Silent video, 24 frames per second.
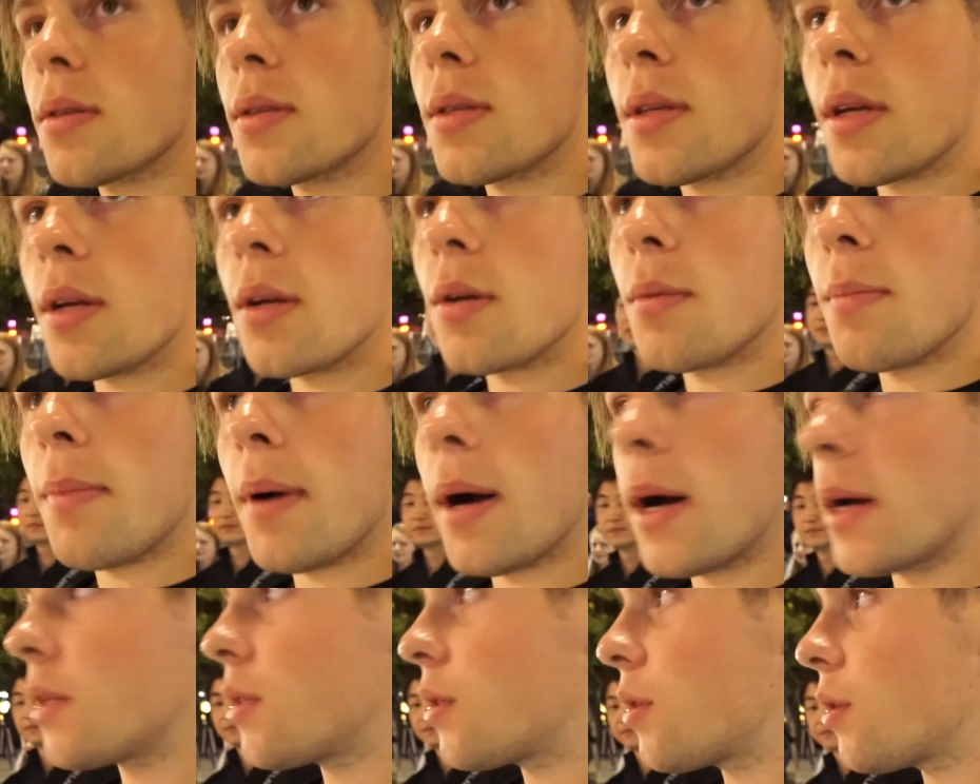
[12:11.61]
said
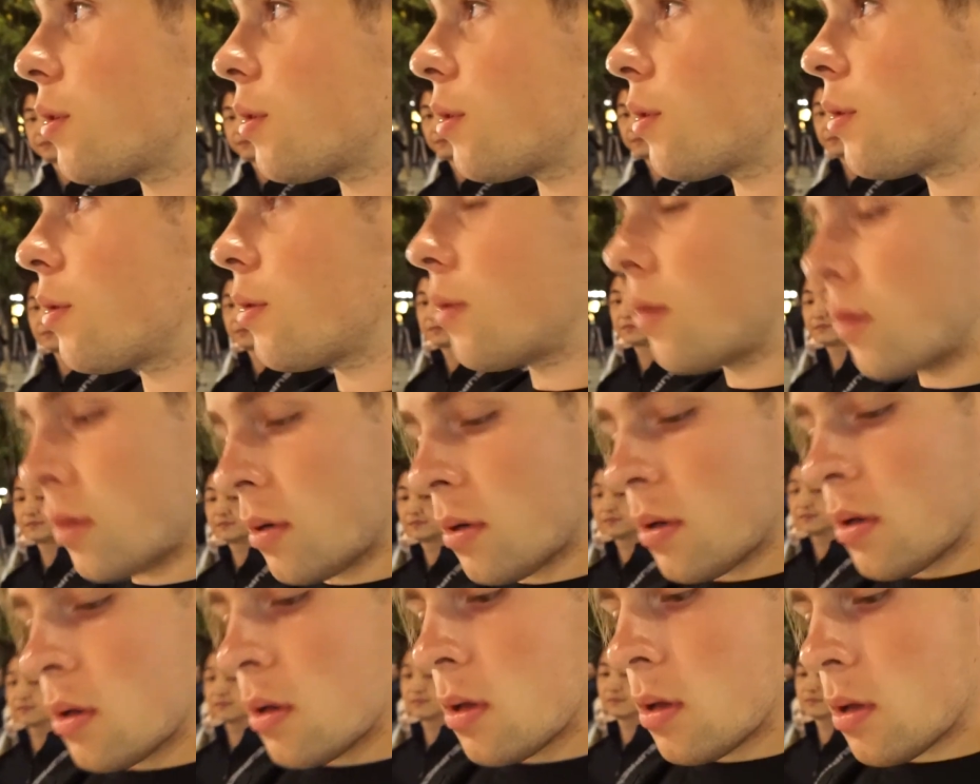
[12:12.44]
goodbye
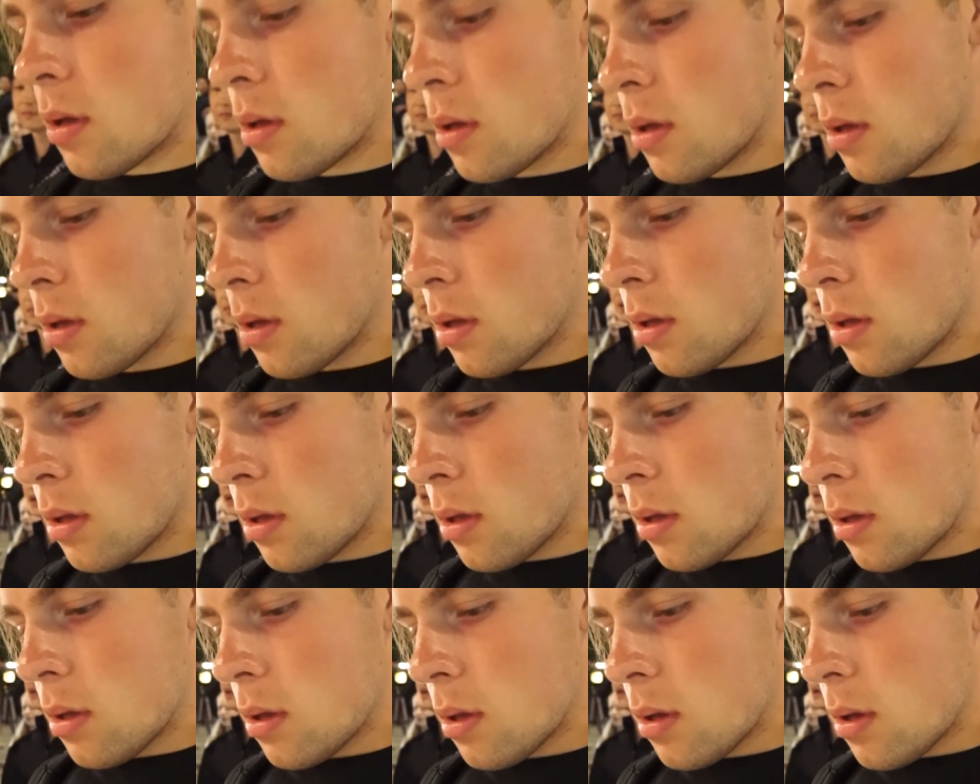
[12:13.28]

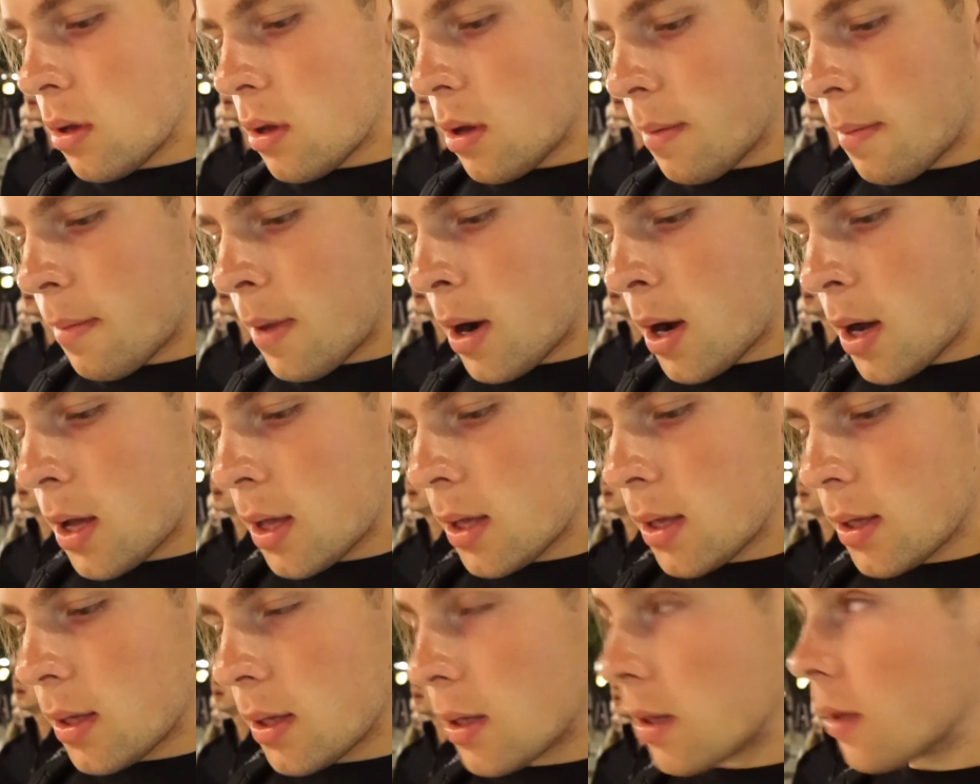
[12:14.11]
to
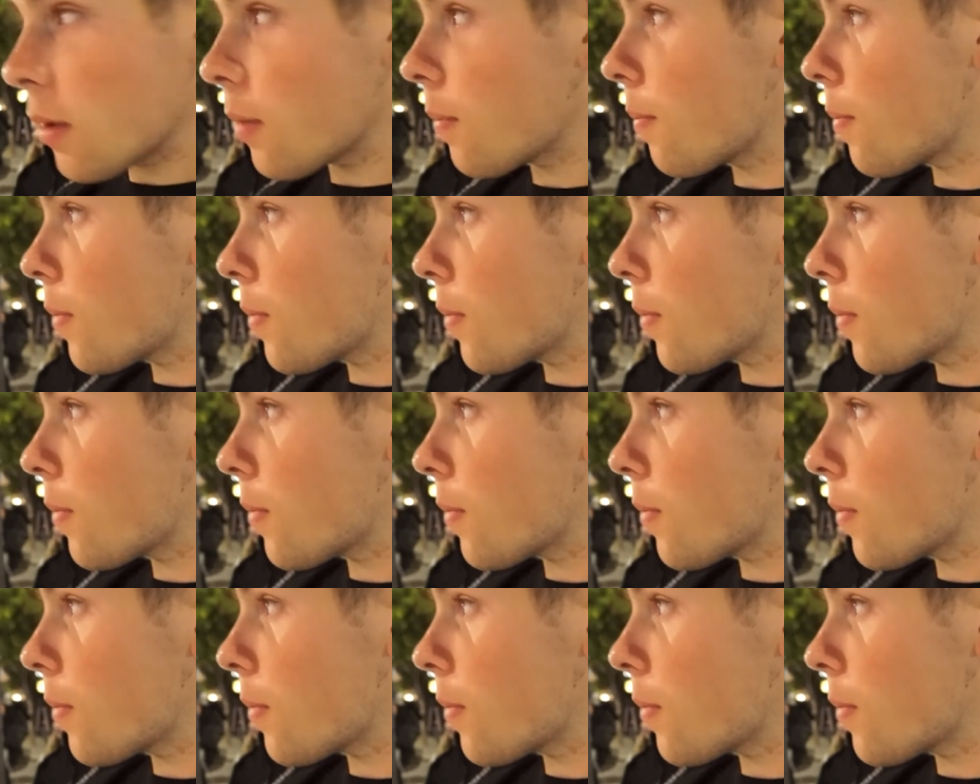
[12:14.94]
Mike